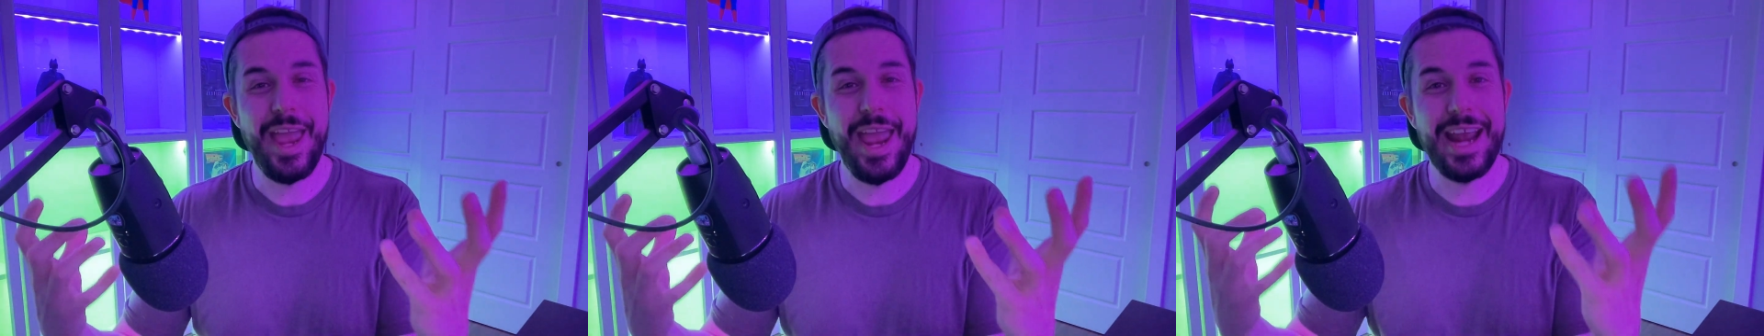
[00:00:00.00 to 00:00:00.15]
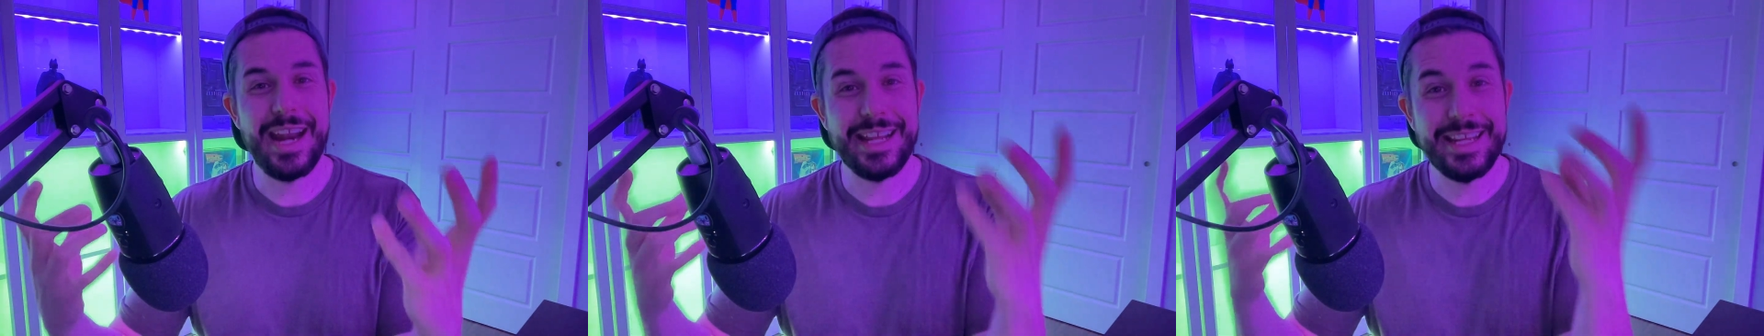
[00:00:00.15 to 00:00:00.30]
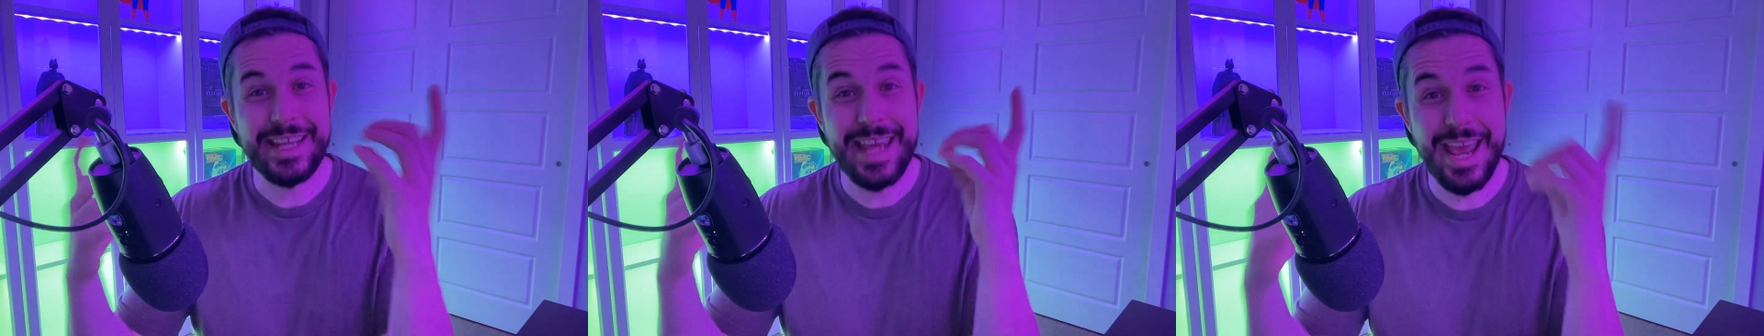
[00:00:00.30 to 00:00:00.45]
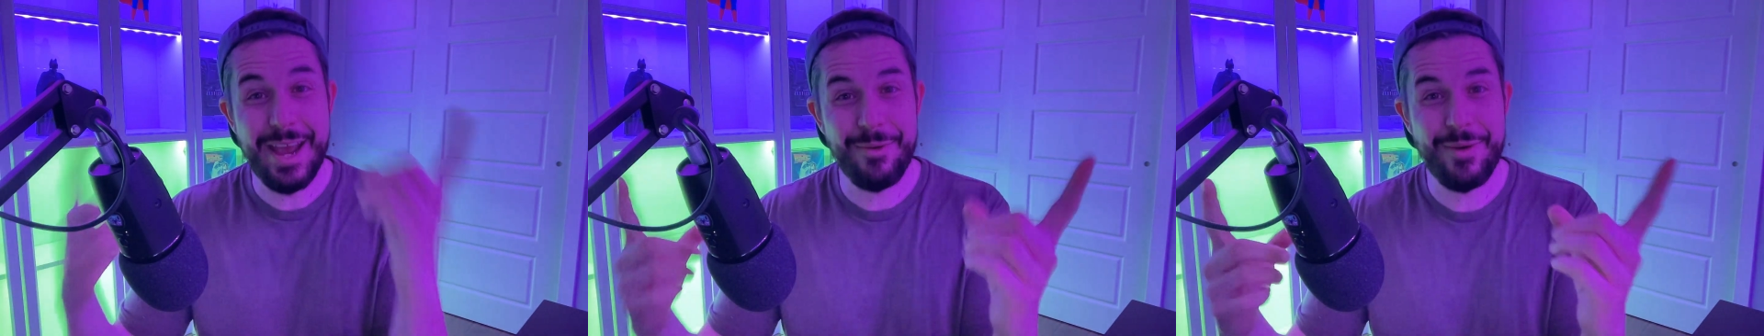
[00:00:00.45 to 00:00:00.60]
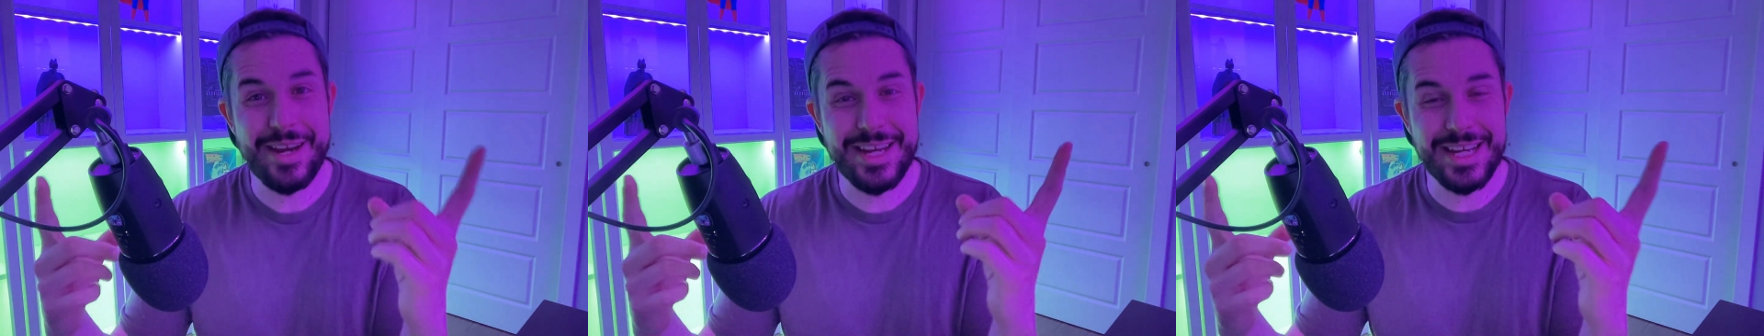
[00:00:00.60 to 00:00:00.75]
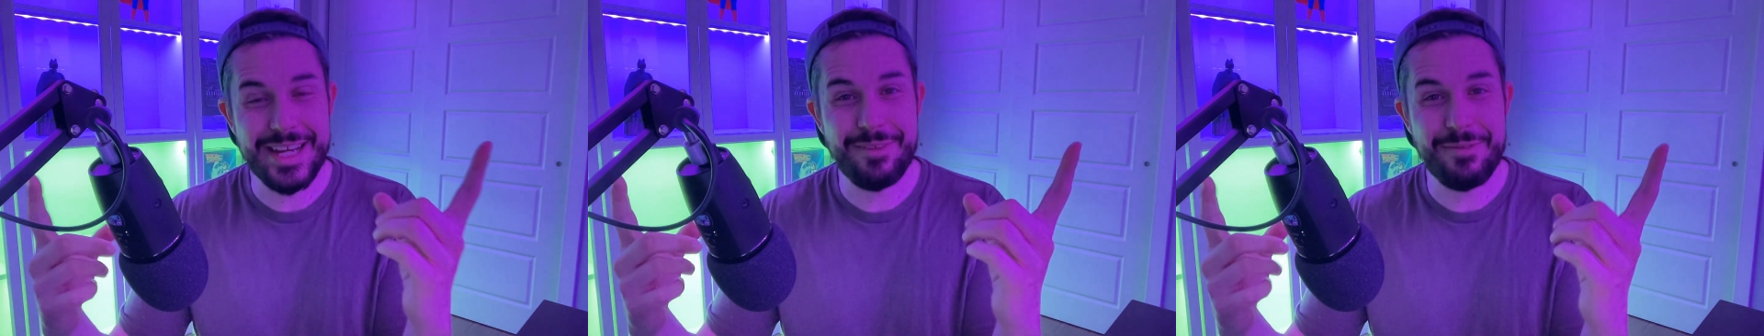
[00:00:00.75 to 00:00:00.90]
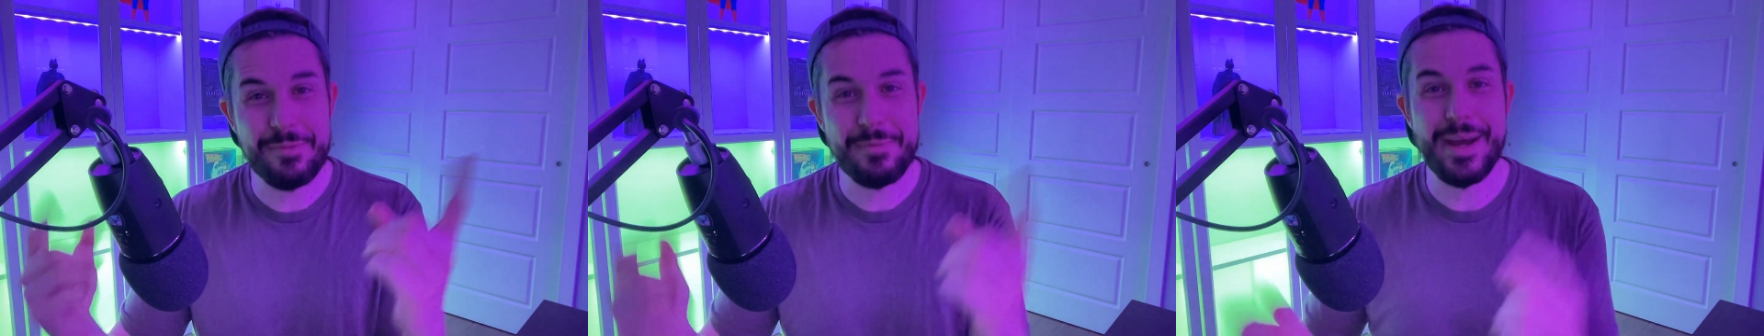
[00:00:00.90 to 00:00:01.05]
and I can't wait
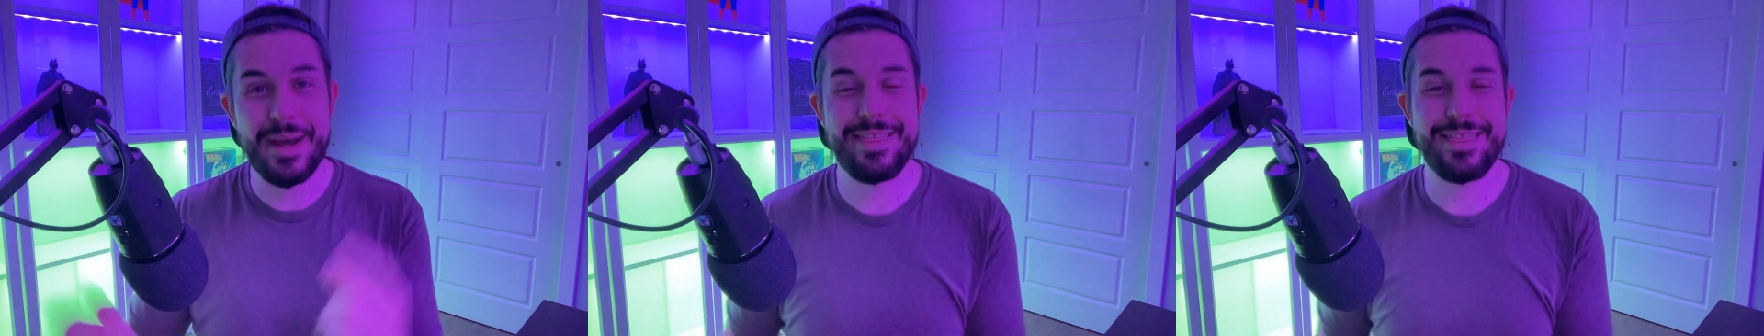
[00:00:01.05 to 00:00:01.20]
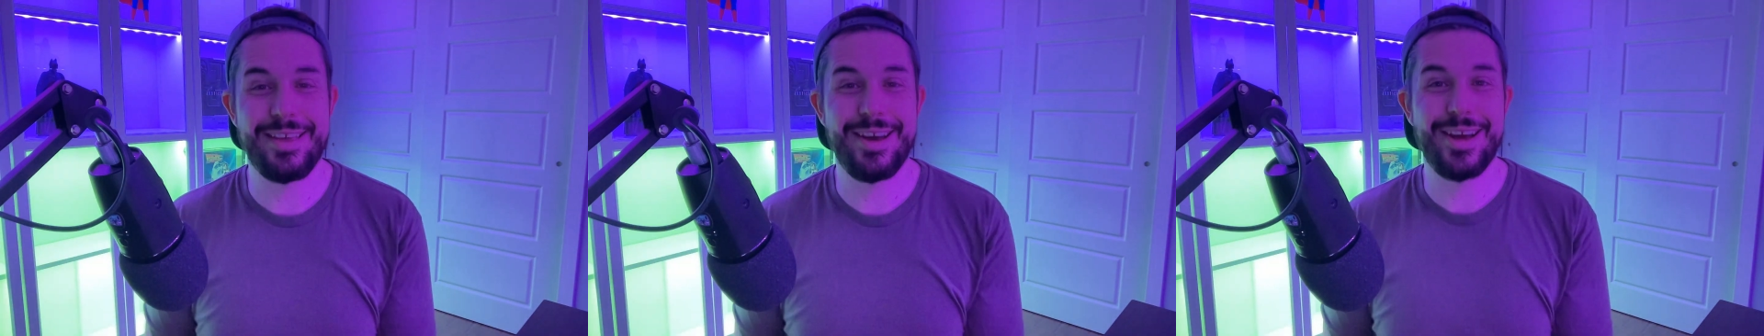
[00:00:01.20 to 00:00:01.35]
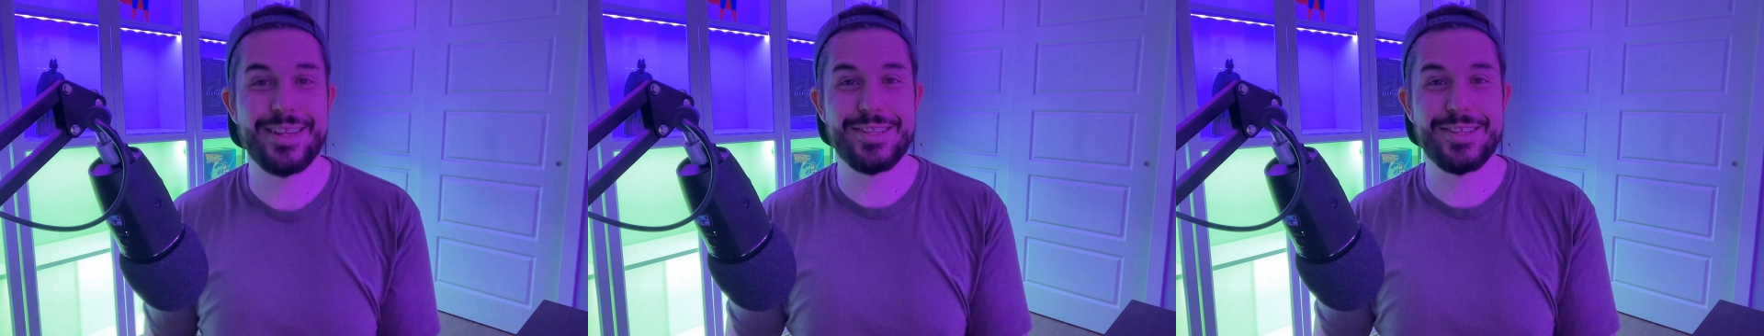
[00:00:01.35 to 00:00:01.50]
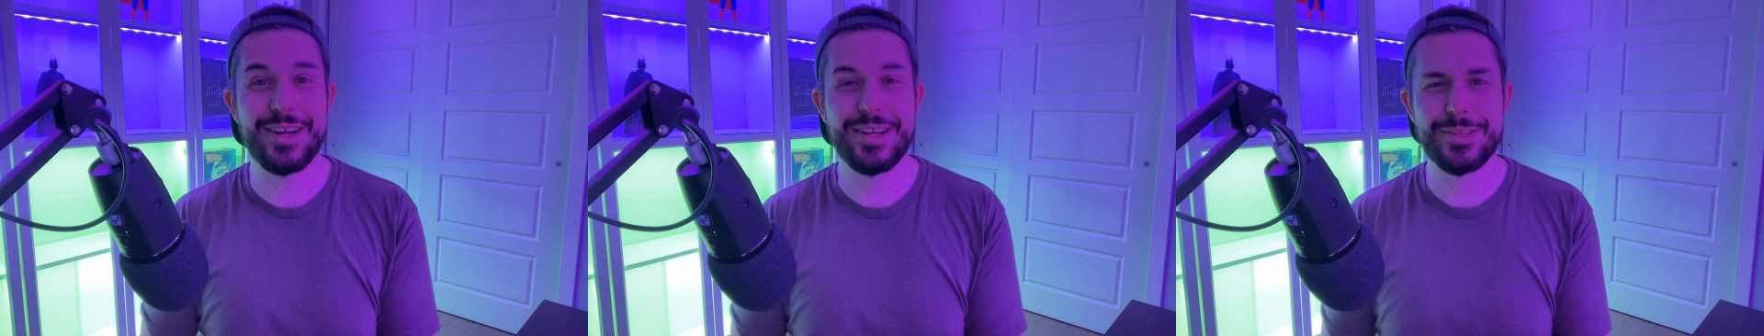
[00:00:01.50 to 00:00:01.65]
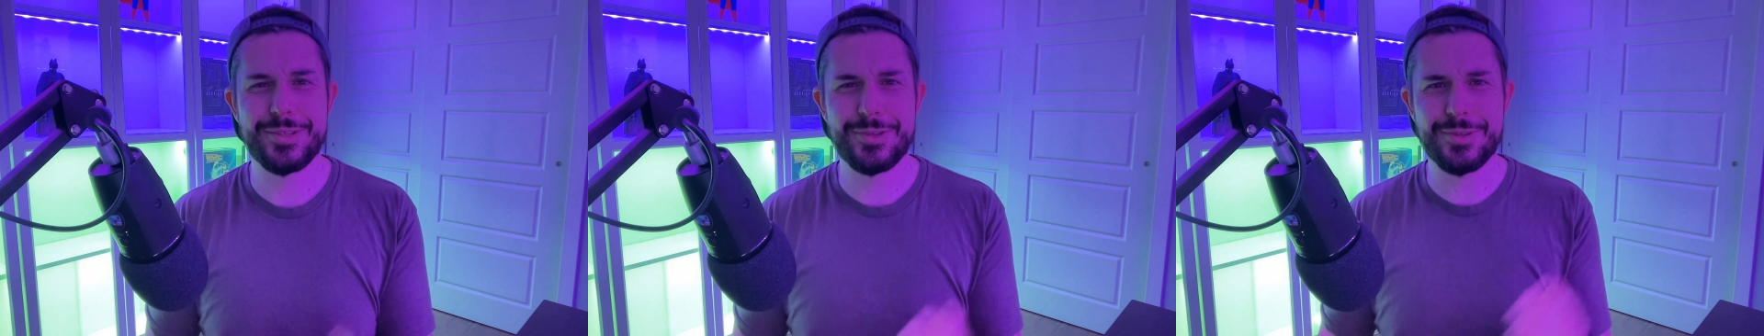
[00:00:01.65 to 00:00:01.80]
to give you my thoughts on it.